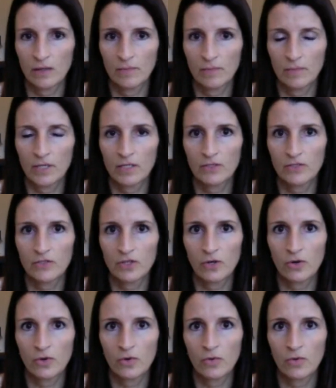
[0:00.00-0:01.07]

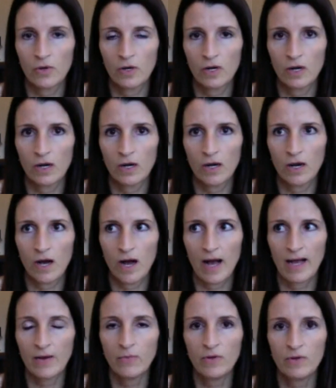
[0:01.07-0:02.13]
So
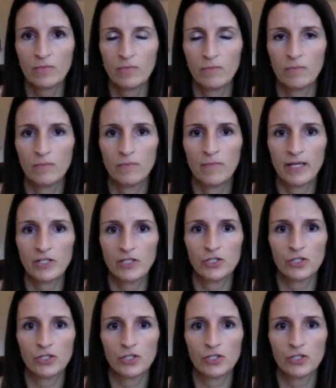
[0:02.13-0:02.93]
I would make